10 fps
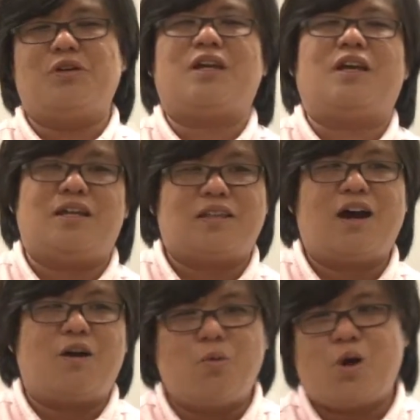okay,
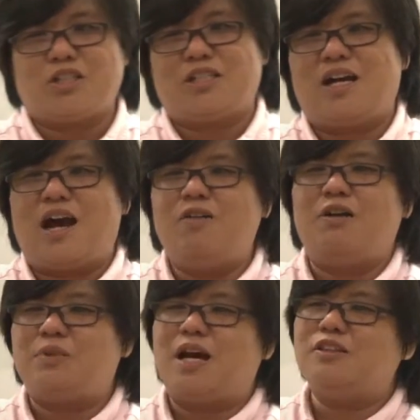now watch how
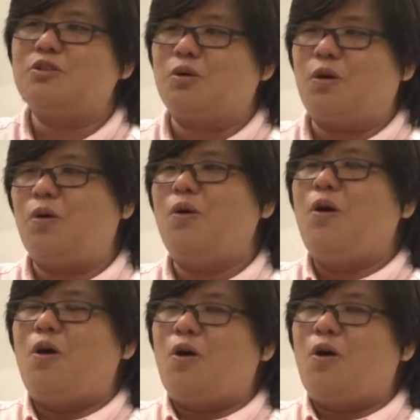a plant grow